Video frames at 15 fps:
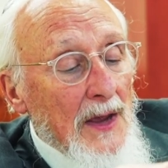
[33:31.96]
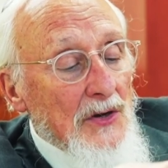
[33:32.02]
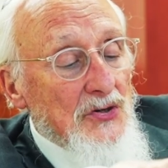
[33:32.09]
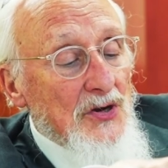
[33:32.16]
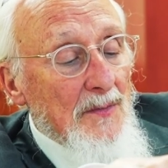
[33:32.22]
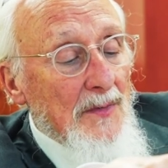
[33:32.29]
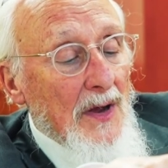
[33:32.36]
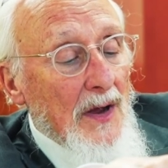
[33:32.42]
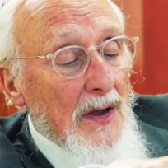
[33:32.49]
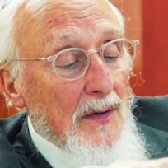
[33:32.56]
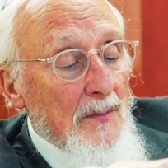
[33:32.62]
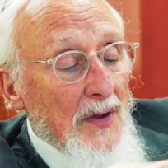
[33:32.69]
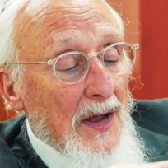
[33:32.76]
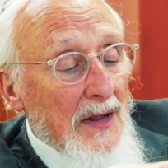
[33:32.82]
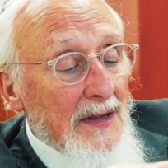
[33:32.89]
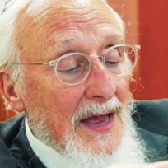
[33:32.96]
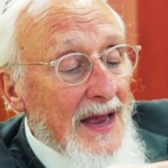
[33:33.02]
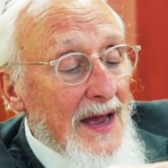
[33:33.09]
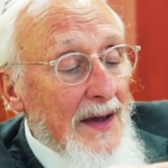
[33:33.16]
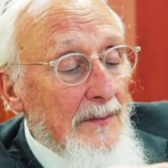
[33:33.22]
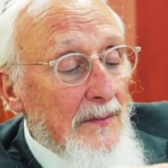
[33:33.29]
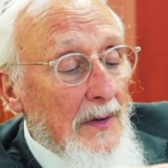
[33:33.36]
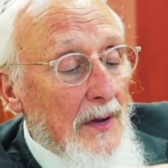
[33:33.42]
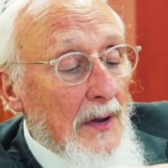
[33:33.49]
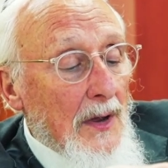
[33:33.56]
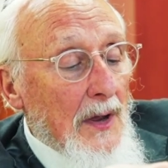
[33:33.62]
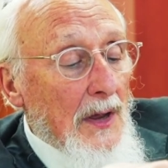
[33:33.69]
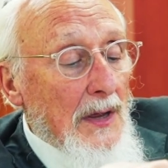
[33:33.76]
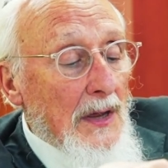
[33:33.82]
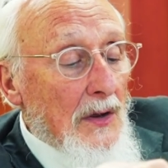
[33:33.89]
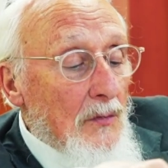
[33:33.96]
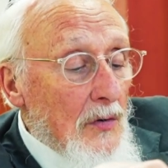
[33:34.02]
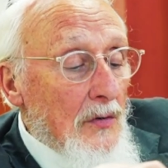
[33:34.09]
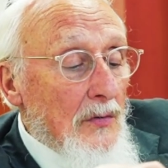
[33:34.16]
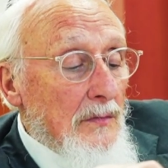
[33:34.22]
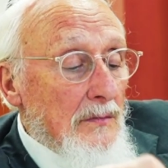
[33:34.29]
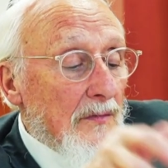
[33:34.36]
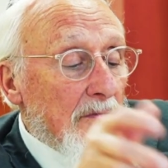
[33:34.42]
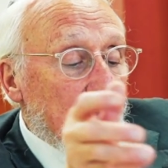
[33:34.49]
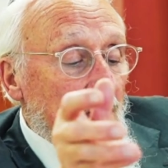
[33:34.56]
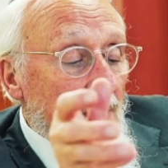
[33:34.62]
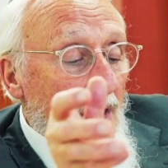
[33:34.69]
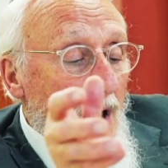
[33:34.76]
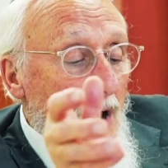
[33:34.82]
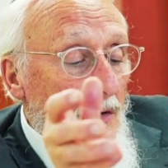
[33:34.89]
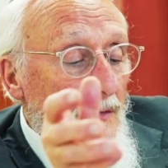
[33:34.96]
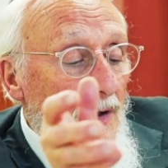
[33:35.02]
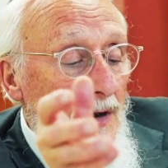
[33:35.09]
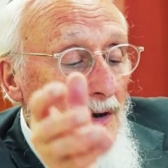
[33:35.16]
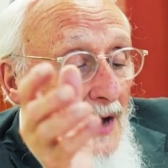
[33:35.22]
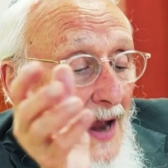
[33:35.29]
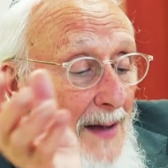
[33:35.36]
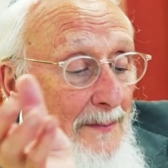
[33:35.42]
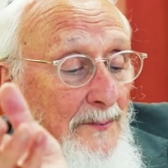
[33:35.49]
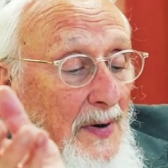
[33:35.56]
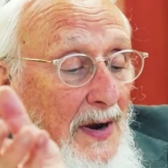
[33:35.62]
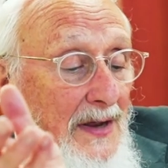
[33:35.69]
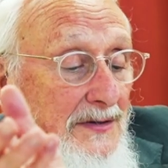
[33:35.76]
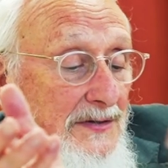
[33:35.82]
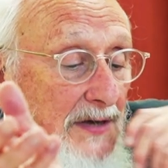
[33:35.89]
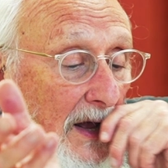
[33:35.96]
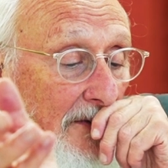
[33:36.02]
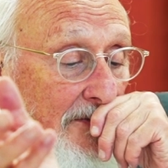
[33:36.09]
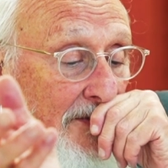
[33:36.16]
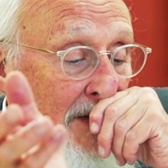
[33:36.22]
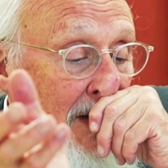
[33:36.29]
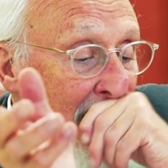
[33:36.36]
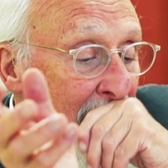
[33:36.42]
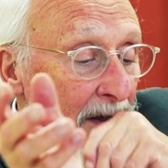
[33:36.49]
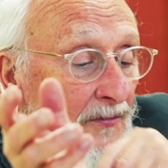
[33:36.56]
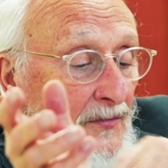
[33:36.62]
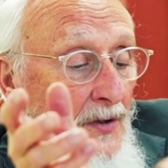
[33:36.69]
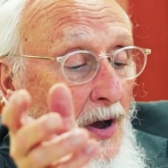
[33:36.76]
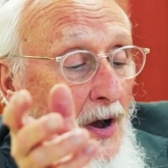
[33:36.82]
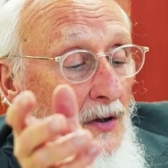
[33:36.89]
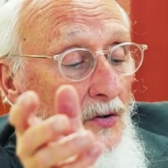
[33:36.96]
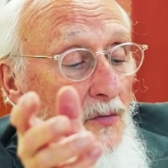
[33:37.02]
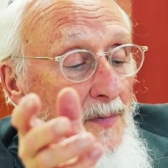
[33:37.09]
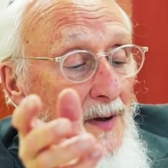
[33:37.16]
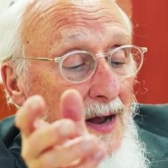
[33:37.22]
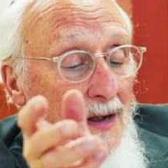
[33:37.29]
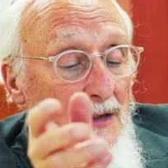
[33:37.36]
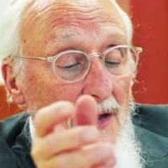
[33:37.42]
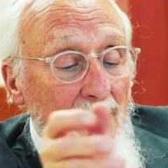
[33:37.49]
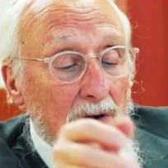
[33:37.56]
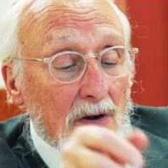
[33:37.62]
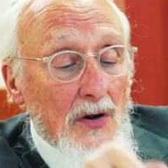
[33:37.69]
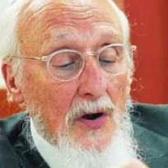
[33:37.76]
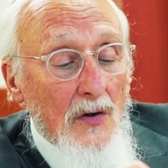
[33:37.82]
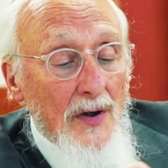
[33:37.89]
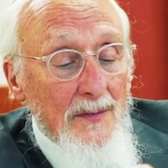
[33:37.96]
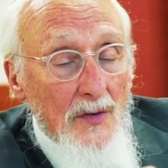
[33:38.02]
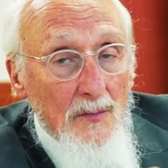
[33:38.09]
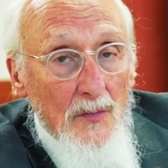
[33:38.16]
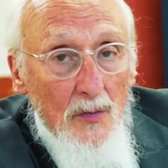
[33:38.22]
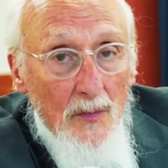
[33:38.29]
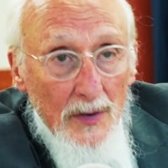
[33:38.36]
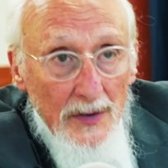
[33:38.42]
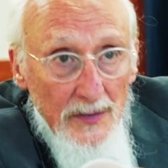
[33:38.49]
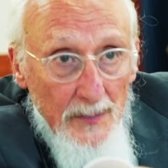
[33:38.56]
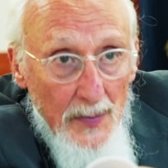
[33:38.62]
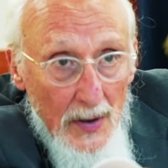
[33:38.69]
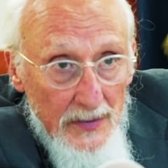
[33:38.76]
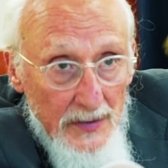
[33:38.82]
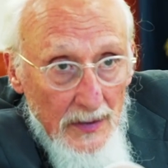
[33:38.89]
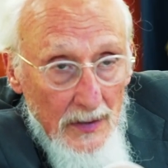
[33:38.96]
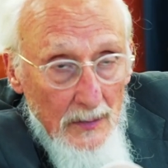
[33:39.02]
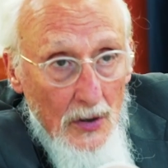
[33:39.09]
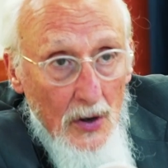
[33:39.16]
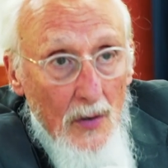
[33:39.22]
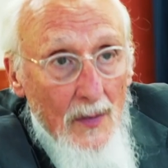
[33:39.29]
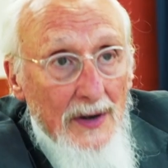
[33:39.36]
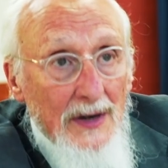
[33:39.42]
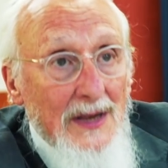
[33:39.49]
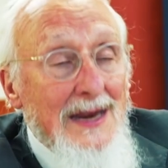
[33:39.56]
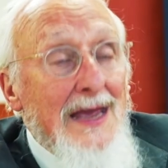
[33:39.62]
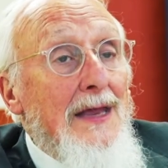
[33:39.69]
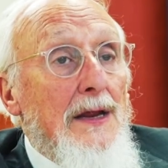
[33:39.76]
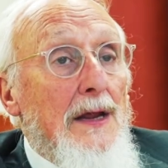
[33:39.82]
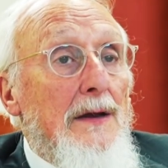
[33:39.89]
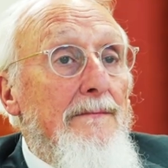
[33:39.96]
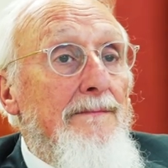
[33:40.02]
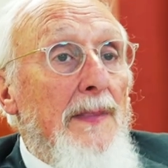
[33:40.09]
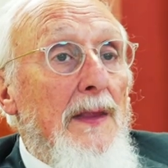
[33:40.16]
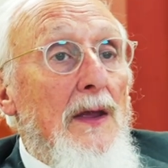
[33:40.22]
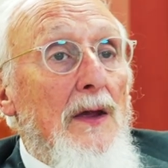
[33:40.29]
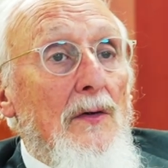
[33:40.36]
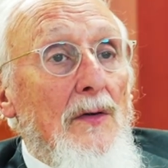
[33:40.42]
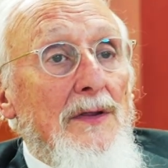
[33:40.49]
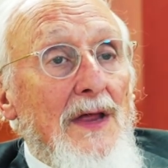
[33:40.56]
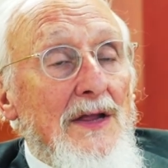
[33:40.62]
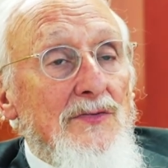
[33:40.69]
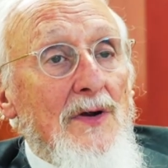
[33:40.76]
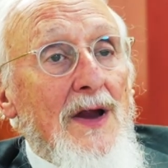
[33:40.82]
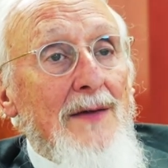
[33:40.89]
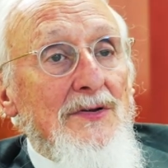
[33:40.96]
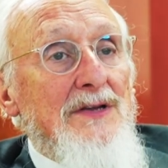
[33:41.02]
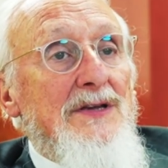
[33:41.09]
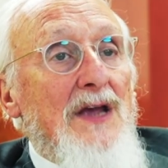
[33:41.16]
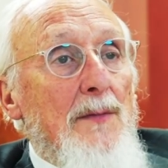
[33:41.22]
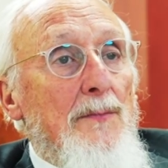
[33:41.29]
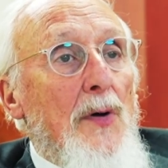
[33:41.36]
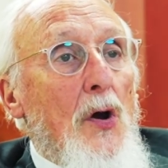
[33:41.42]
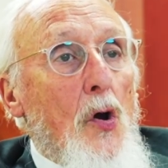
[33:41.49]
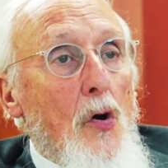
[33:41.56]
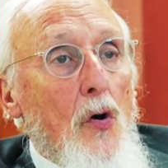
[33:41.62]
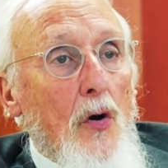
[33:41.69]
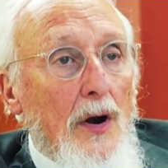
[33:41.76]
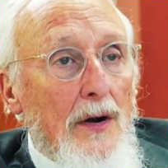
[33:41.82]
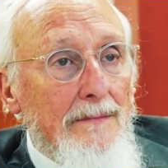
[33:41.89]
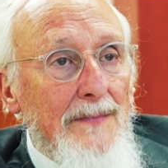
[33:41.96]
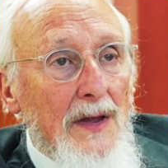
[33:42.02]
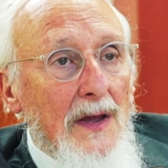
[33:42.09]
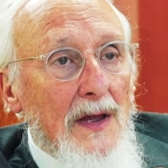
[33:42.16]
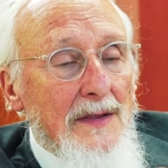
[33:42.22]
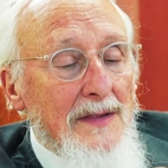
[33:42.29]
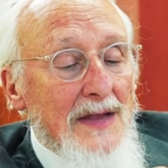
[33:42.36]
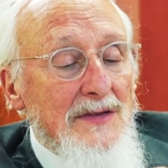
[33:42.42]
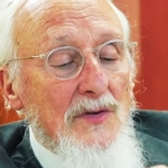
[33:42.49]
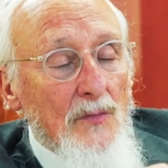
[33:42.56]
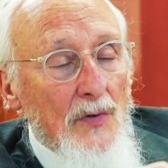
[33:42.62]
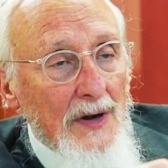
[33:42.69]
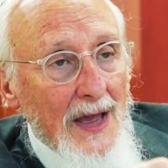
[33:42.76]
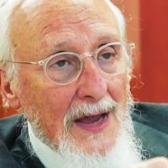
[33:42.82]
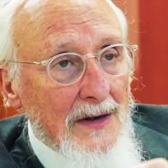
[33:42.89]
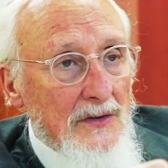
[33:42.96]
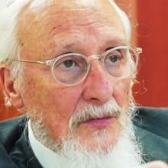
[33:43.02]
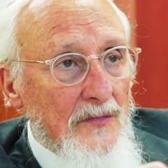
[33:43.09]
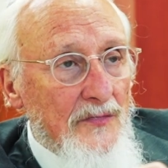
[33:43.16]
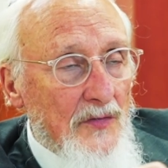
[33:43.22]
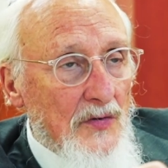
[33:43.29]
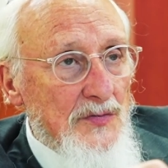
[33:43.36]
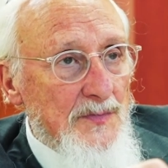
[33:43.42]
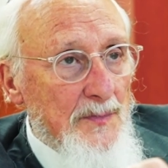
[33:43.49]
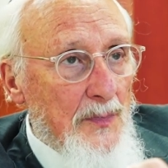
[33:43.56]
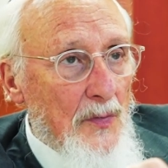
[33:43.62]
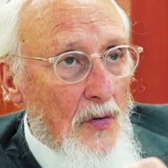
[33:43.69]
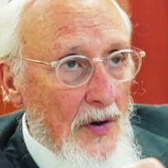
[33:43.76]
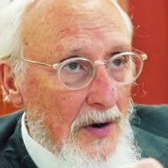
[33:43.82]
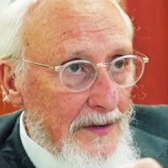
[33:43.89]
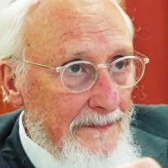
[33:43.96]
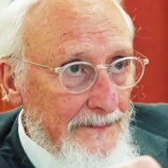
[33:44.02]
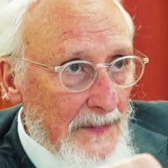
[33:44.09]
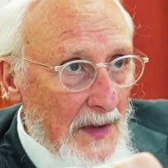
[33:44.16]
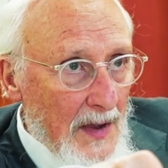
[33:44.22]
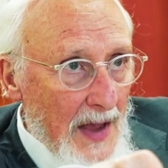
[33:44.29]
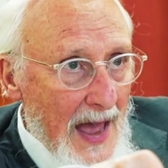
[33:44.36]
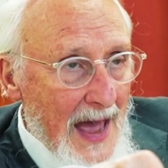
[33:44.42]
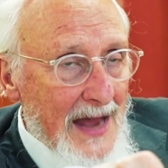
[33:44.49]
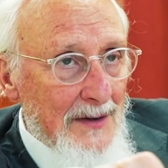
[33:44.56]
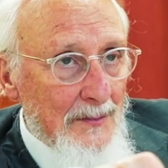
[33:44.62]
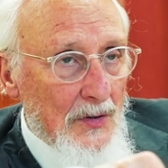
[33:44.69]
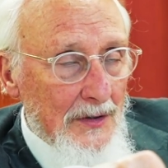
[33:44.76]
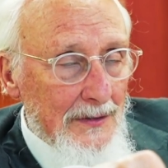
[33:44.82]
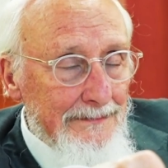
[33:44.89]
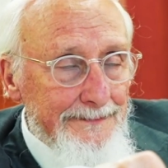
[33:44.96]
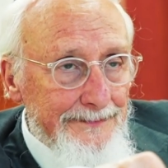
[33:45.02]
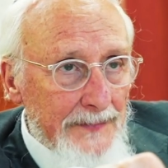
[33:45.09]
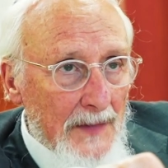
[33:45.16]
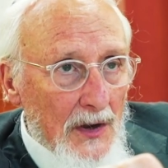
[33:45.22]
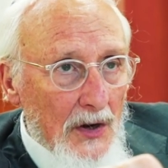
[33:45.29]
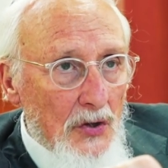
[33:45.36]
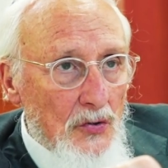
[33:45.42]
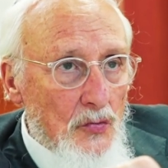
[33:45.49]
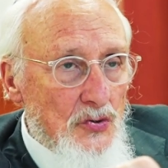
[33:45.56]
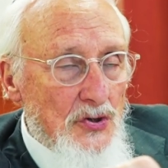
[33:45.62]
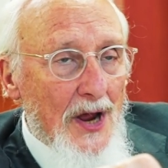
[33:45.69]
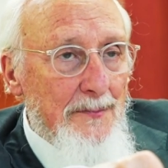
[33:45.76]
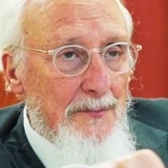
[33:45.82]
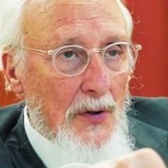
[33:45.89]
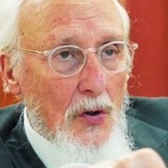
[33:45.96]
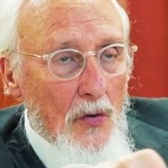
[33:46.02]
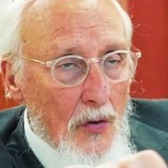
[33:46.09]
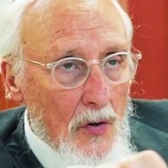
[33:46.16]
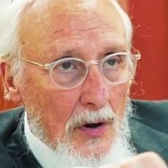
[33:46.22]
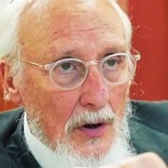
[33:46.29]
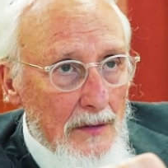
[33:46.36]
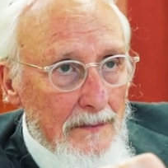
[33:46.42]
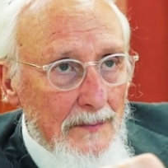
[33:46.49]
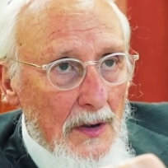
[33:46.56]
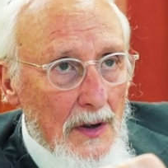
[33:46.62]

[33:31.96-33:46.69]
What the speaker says: Sheme'aleim iru v'yachlu, and it happened by itself. V'yachlu ba'alav haKohen memuman. The Kohen can eat it, right? That's what happens. Let's say a bechor, and that's what we're getting to. A firstborn animal, kedushat bechor,